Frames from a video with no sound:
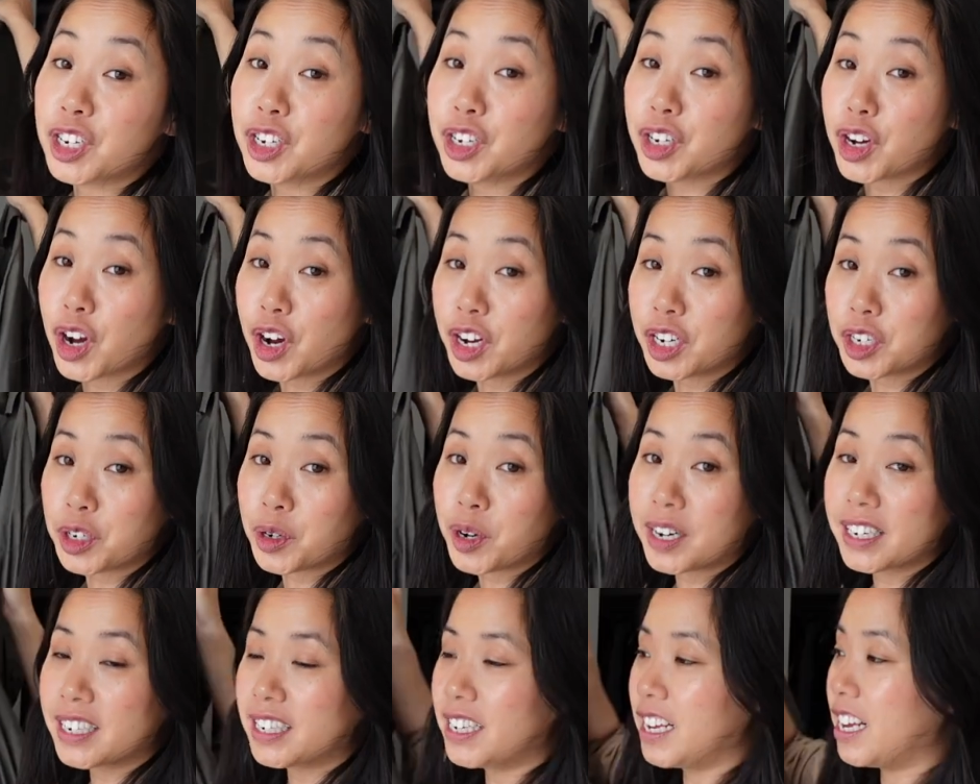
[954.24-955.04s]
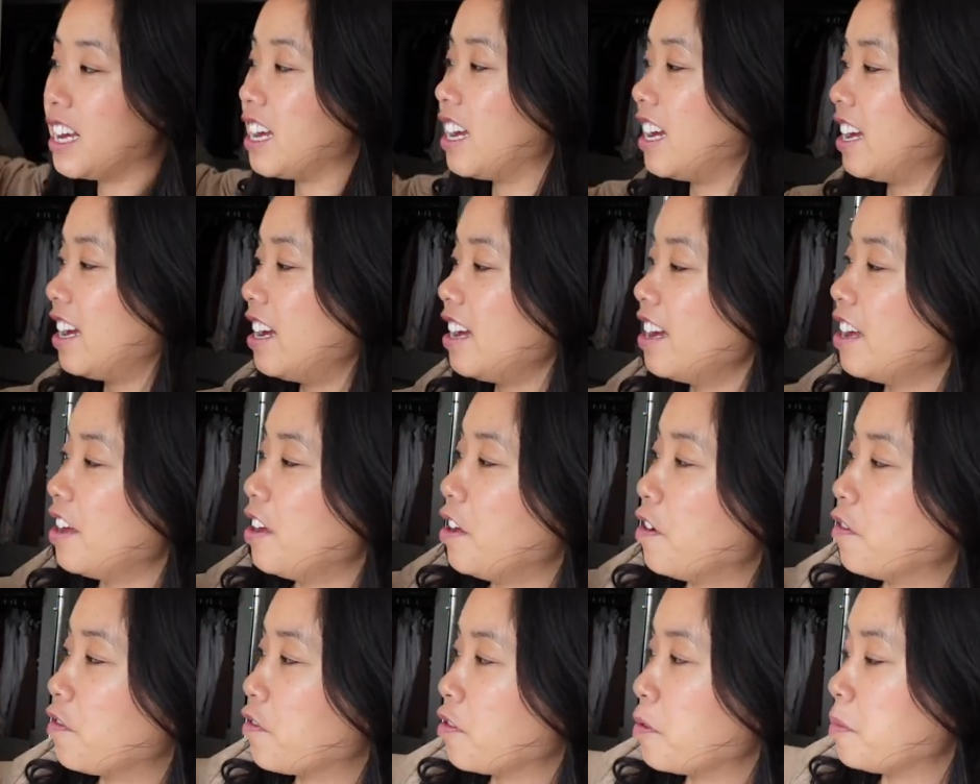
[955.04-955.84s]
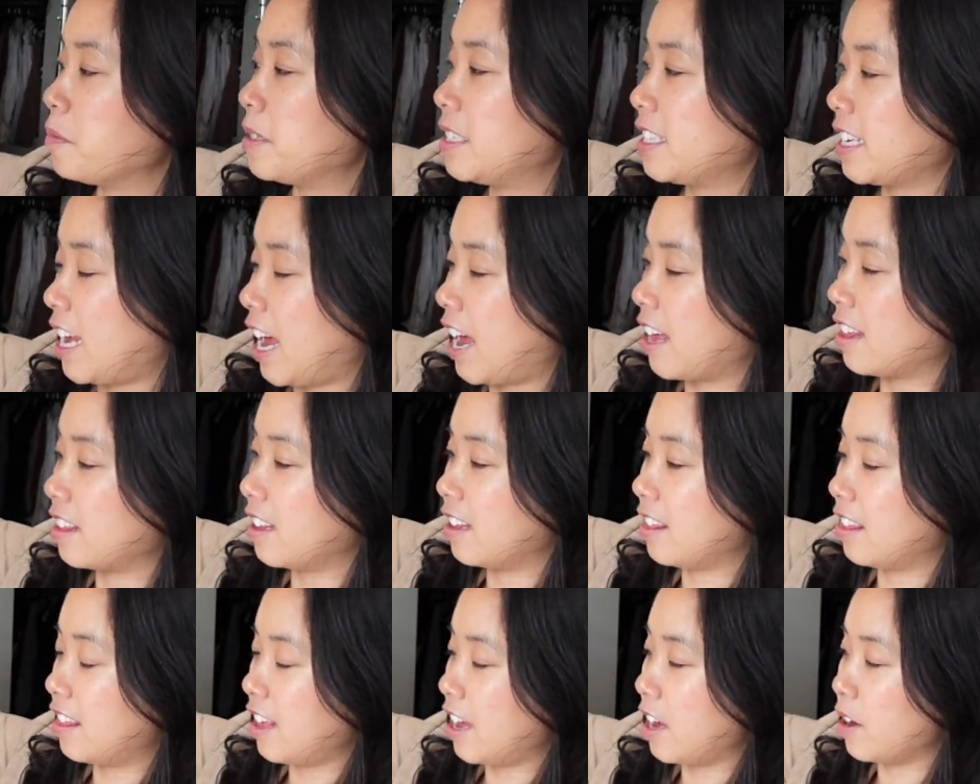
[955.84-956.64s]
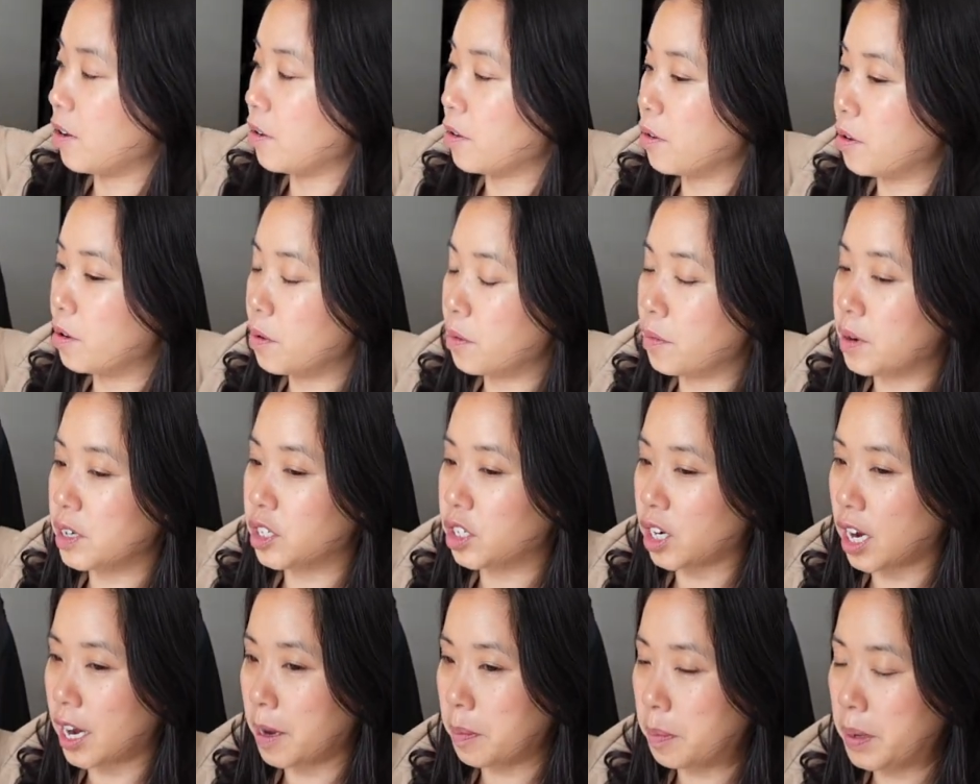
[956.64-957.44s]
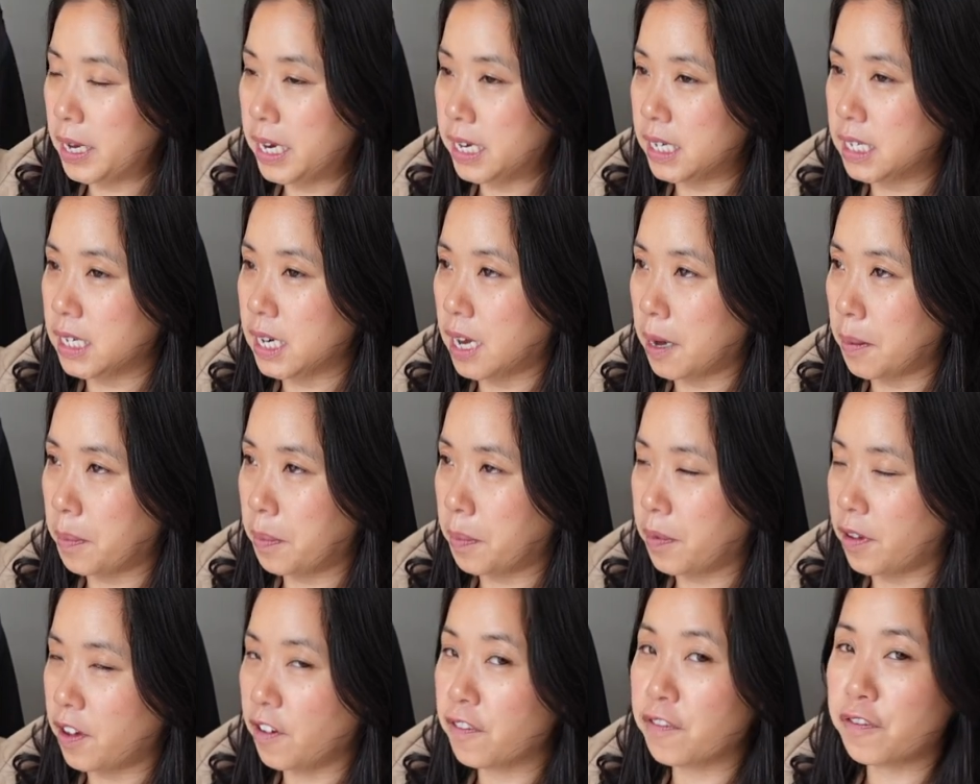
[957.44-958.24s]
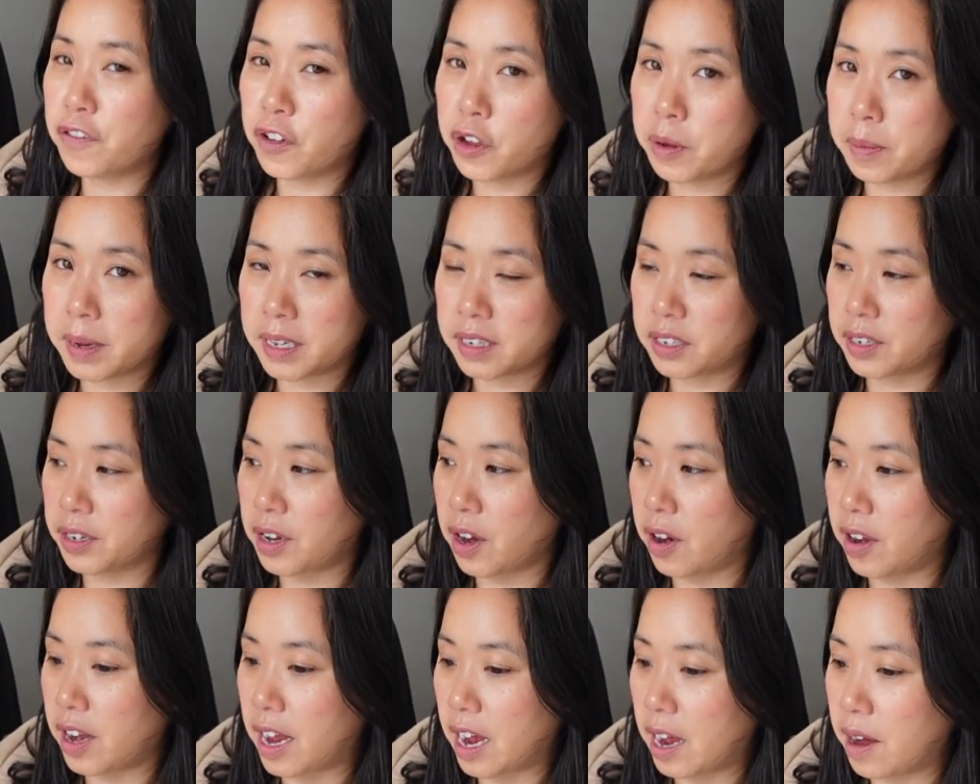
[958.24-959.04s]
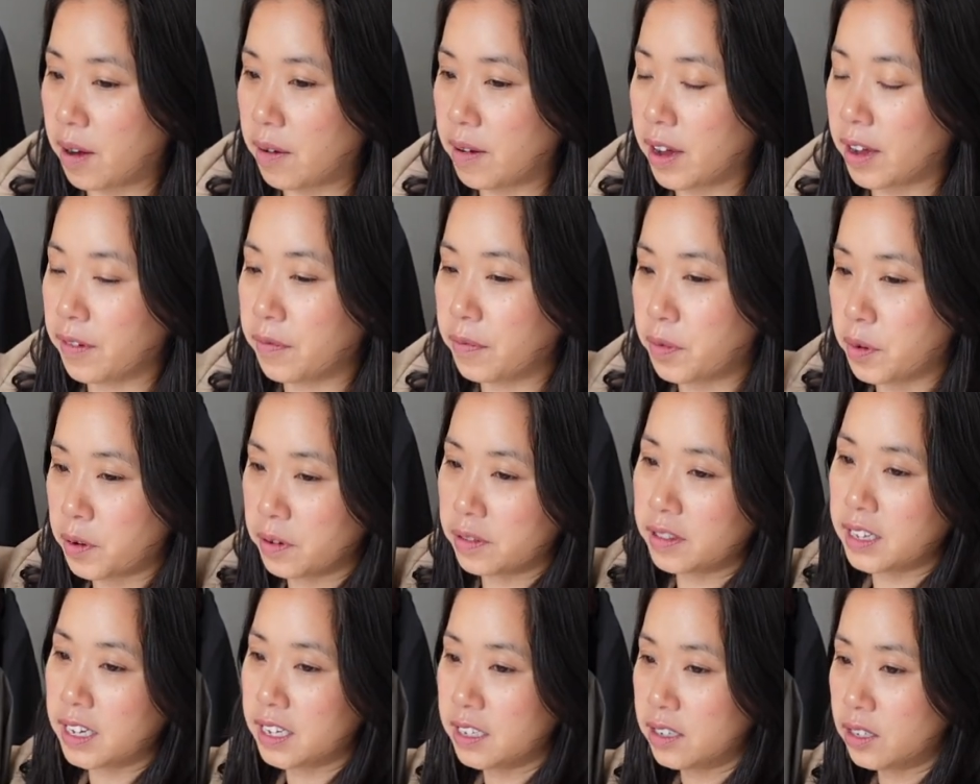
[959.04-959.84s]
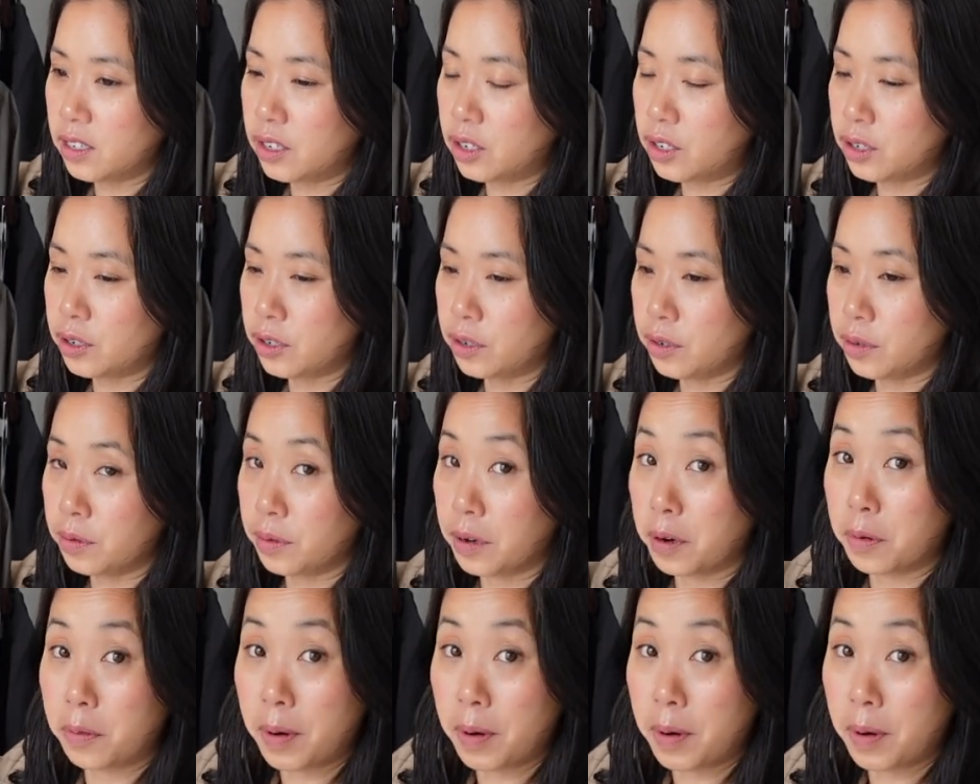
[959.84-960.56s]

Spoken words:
shirt dress here from Scanlan Theodore, which I picked up a few months ago now. I've worn this to a